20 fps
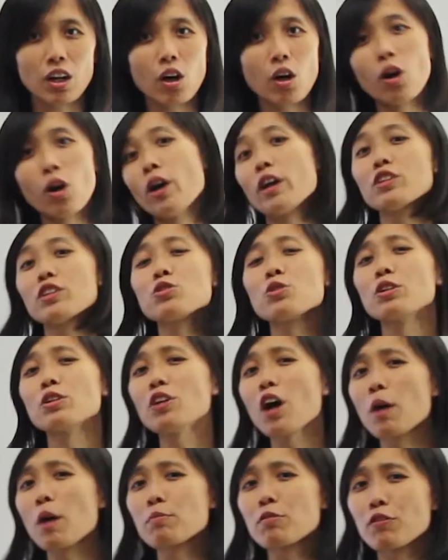and you're
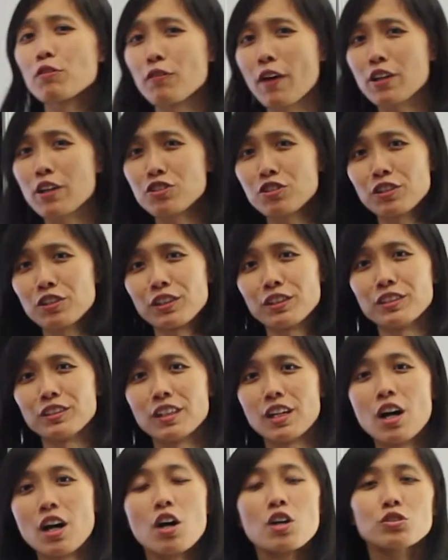not professional.
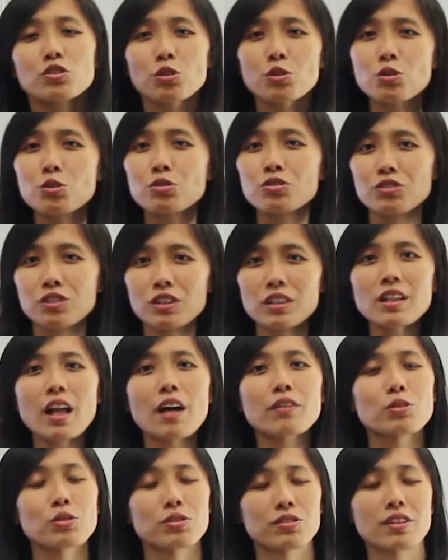So you still have
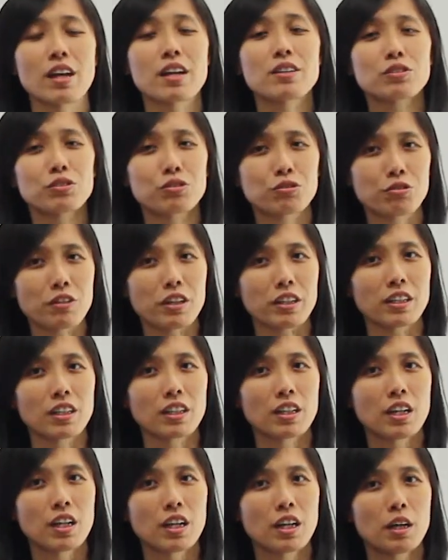to stand straight,
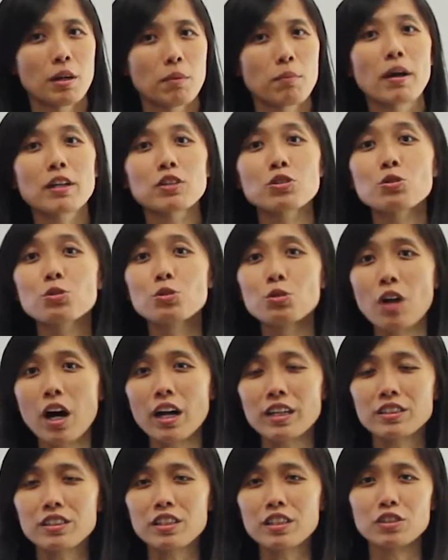but you do not
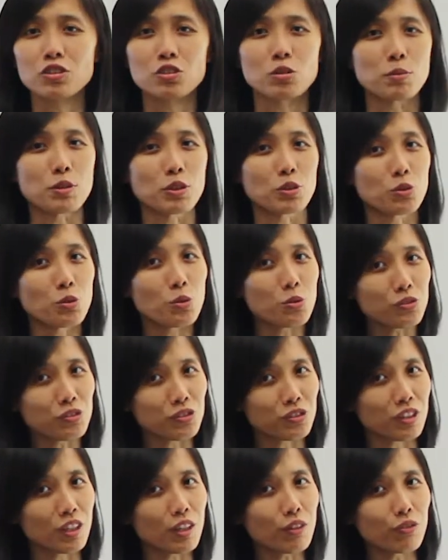need to be too
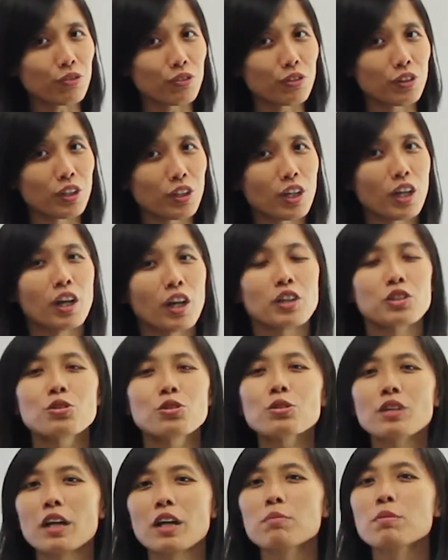stiff. You
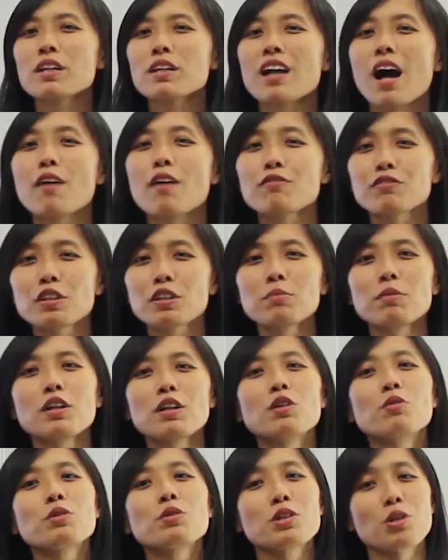can be comfortable
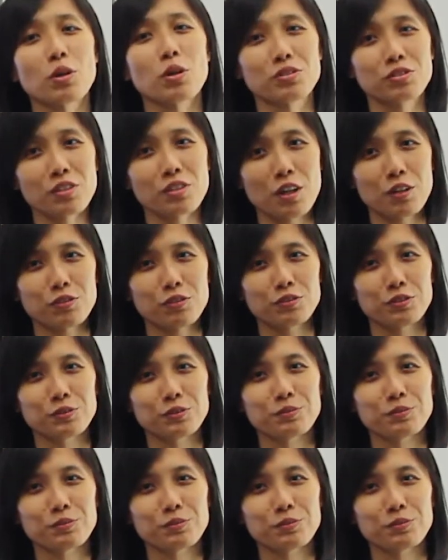with yourself.